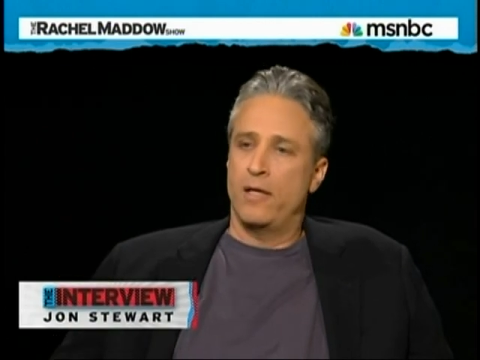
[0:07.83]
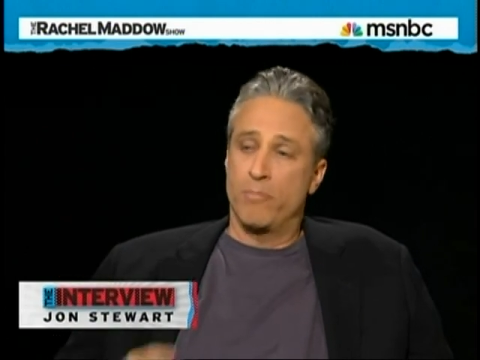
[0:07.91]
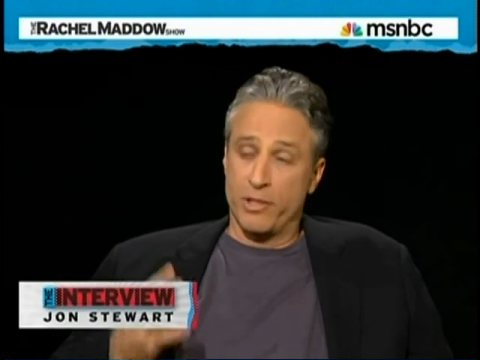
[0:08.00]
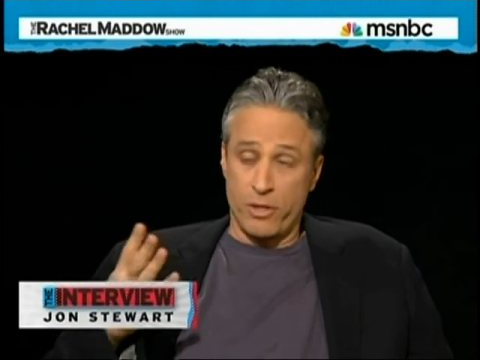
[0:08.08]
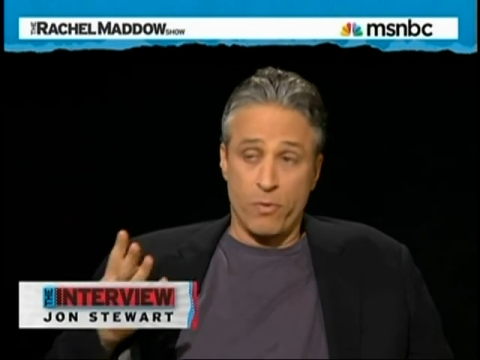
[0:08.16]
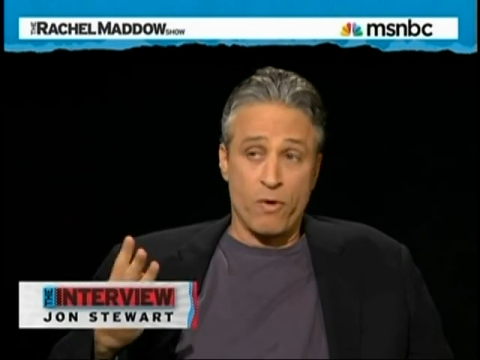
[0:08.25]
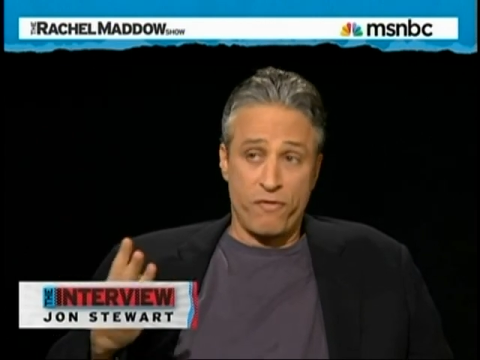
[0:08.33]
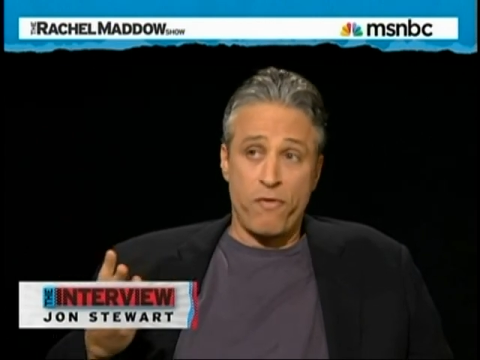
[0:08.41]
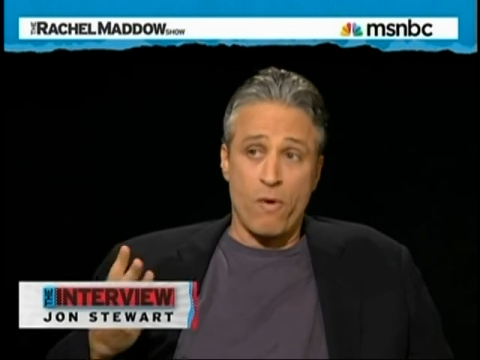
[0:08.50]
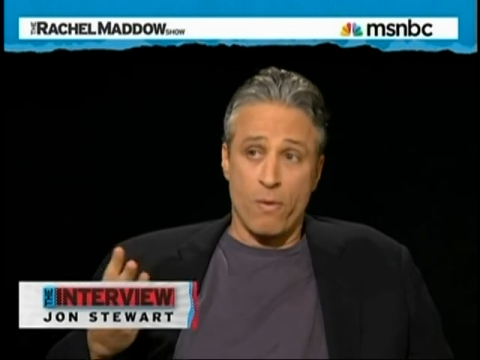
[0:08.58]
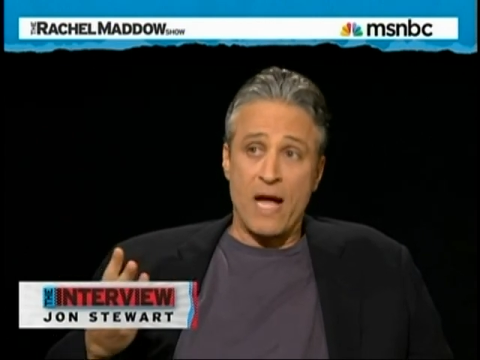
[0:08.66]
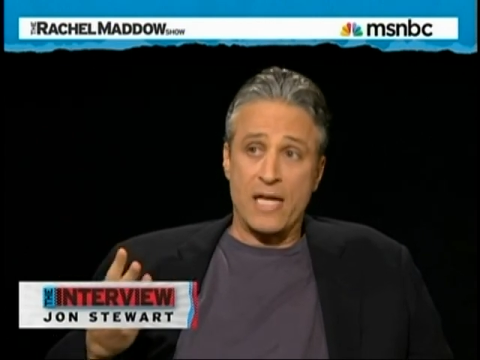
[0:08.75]
But there were
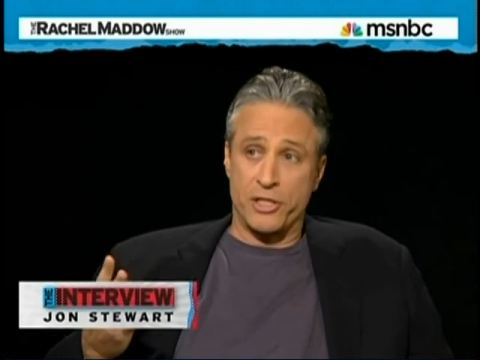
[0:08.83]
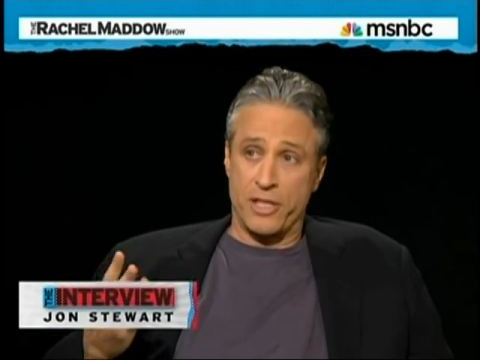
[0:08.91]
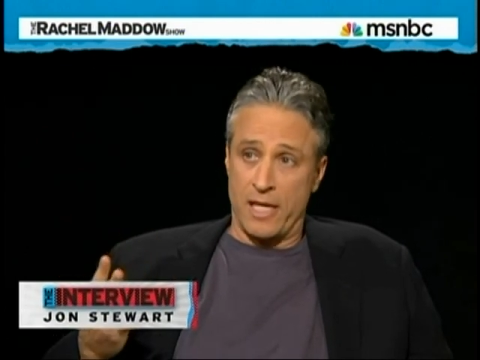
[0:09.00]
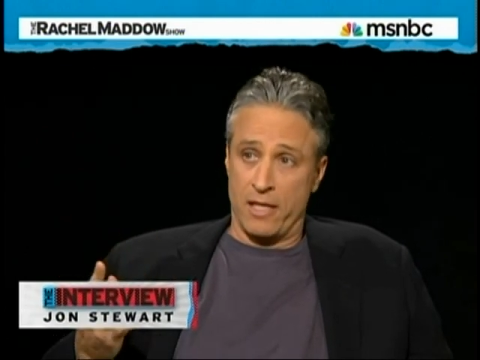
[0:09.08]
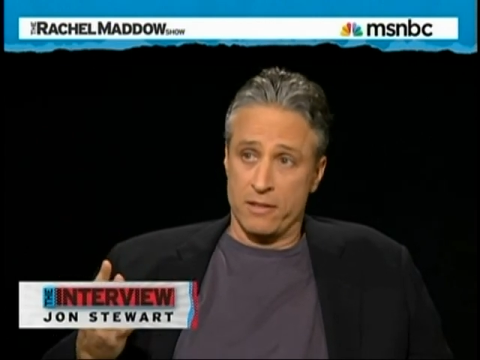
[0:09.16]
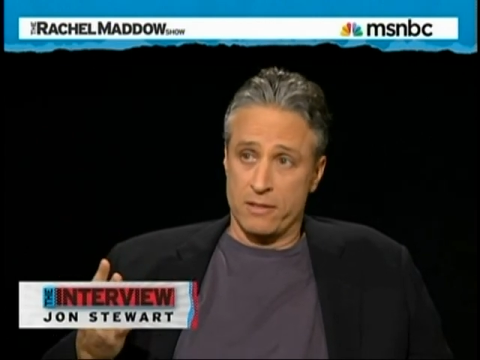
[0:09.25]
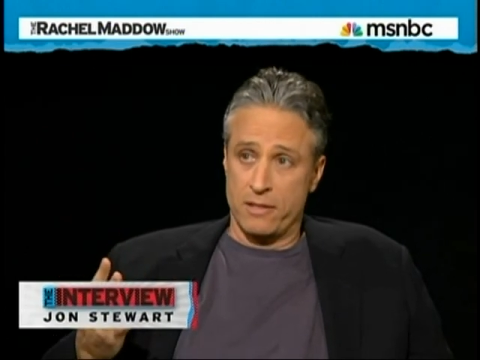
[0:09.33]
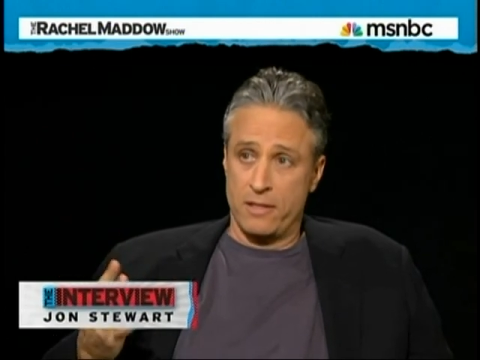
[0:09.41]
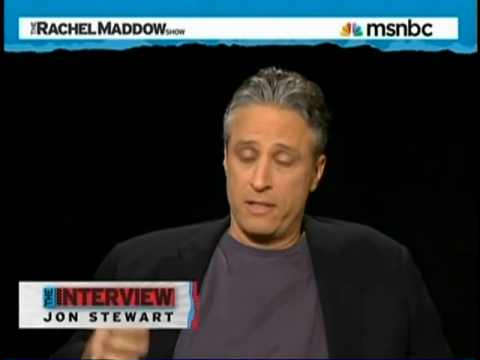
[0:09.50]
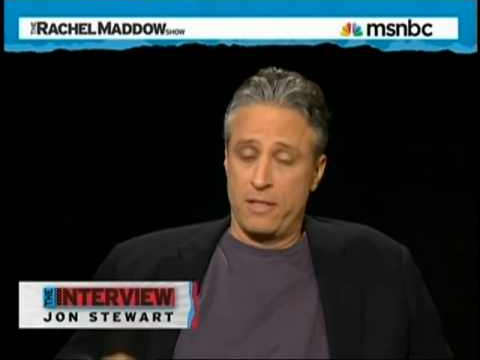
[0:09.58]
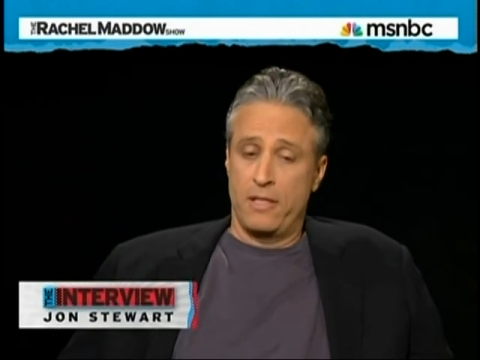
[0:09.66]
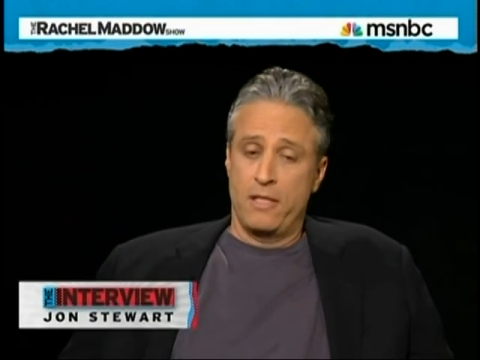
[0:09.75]
4 rationales,
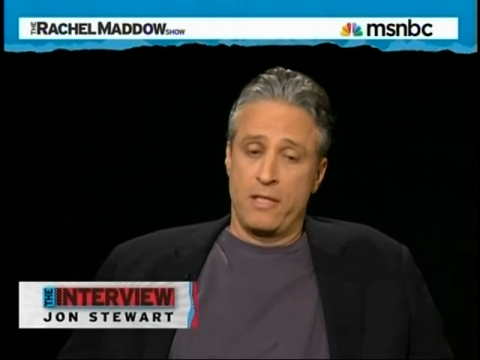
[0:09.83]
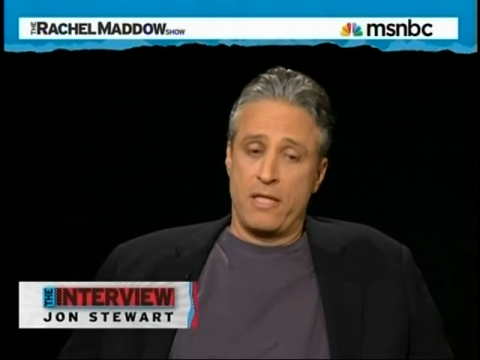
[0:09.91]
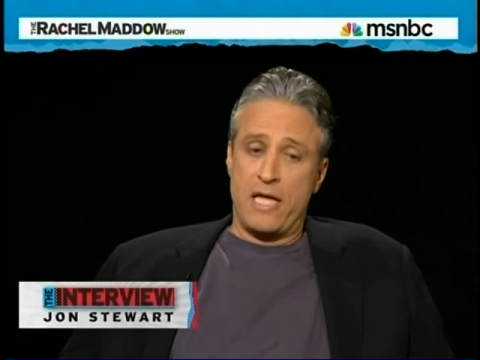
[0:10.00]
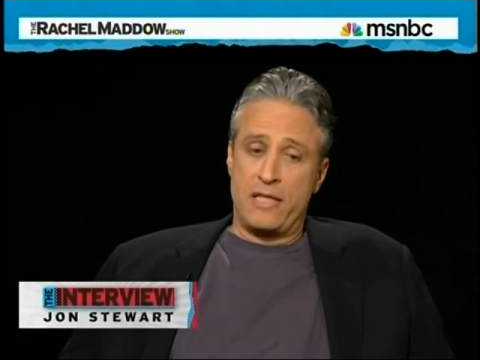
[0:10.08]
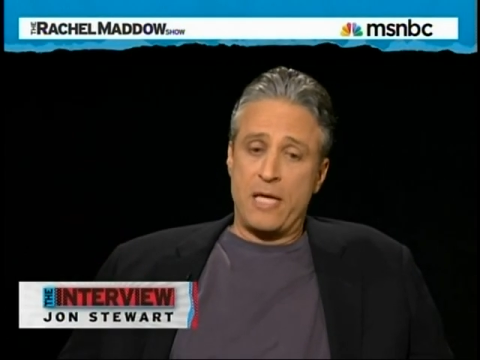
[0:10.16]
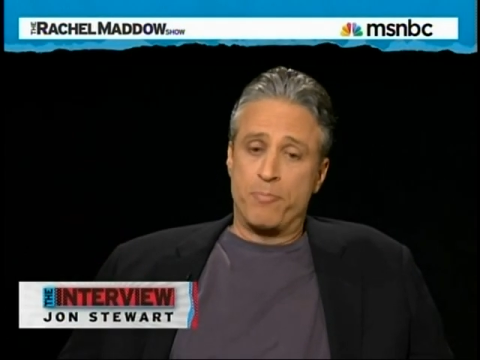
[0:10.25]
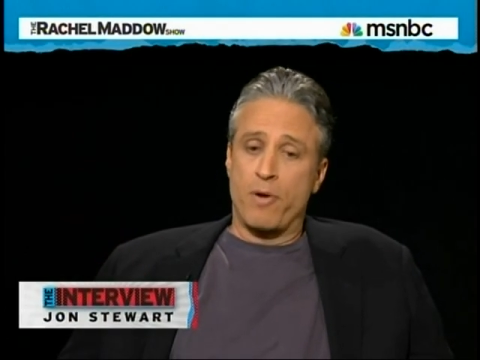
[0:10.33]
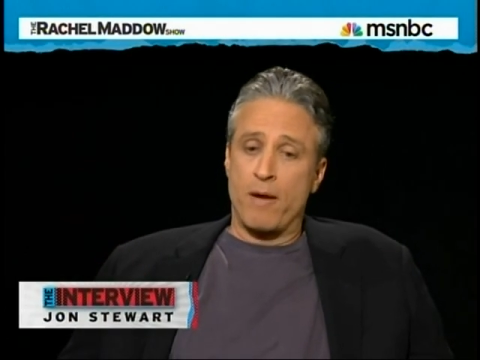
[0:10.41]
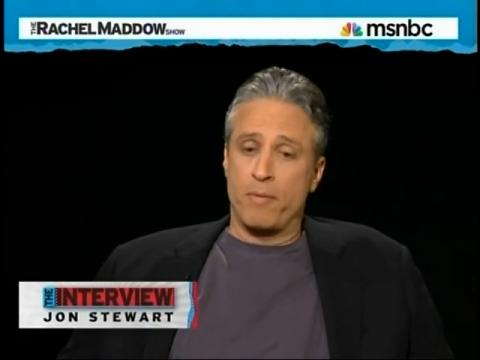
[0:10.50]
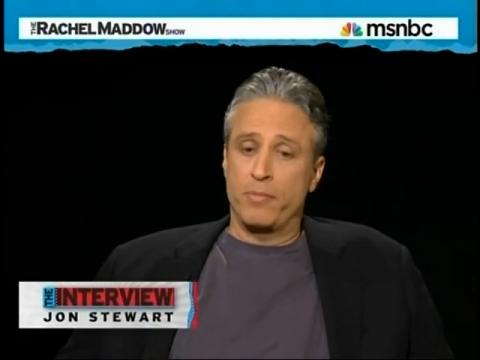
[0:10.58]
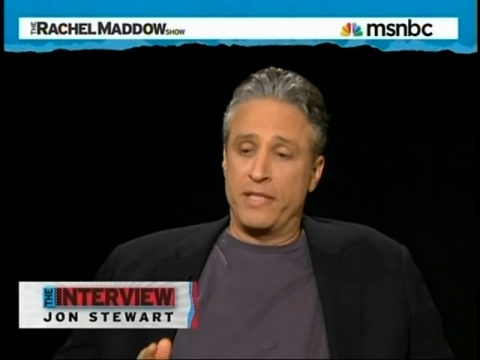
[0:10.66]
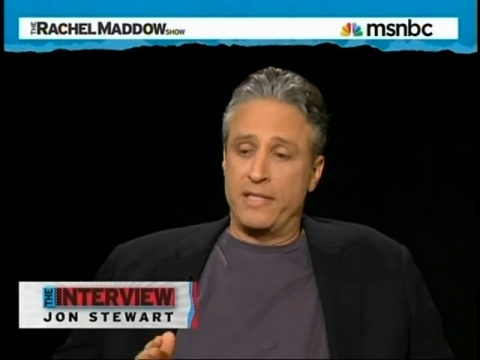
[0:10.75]
and they
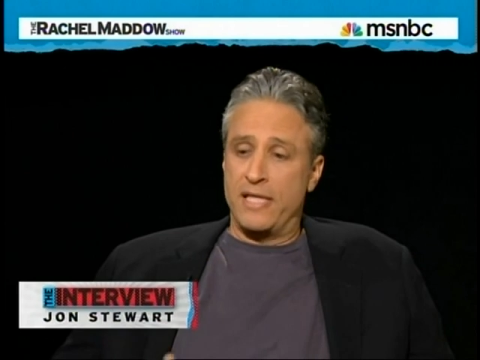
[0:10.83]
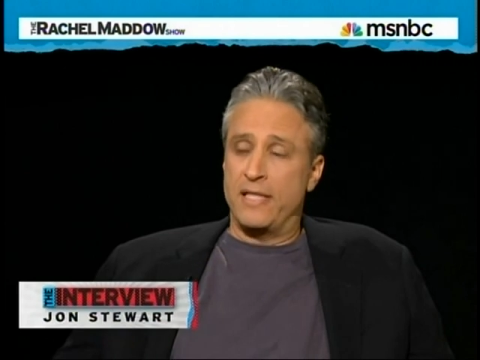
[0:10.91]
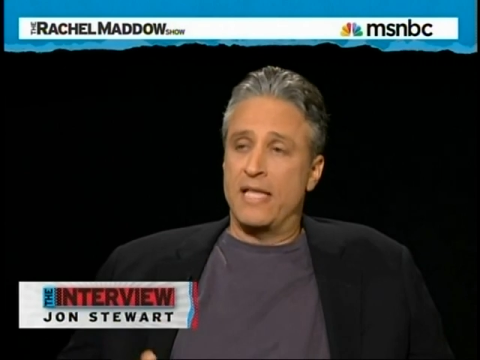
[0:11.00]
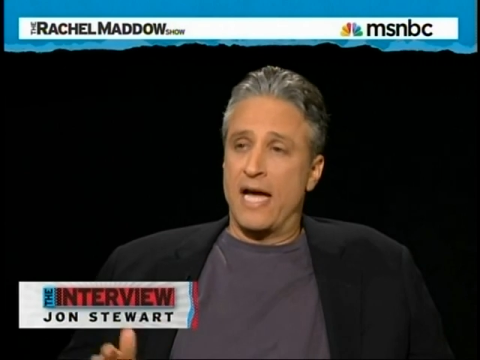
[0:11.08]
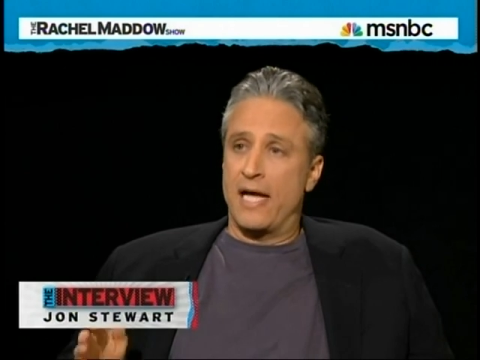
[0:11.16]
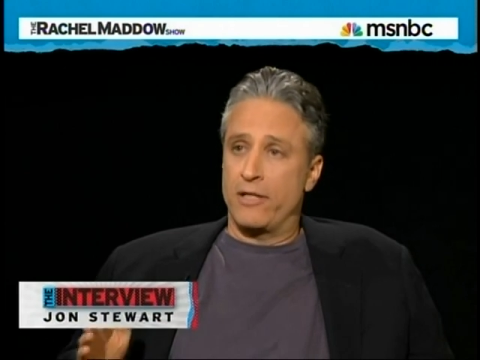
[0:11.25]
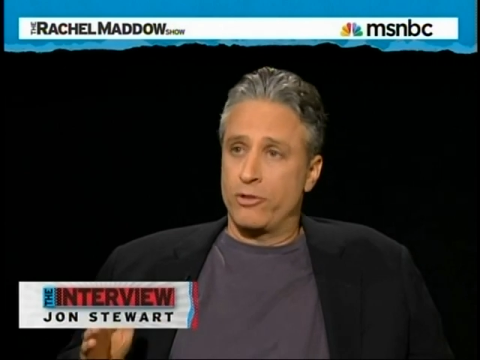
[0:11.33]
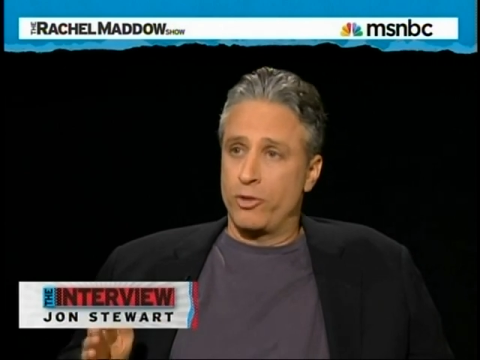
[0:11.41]
probably did that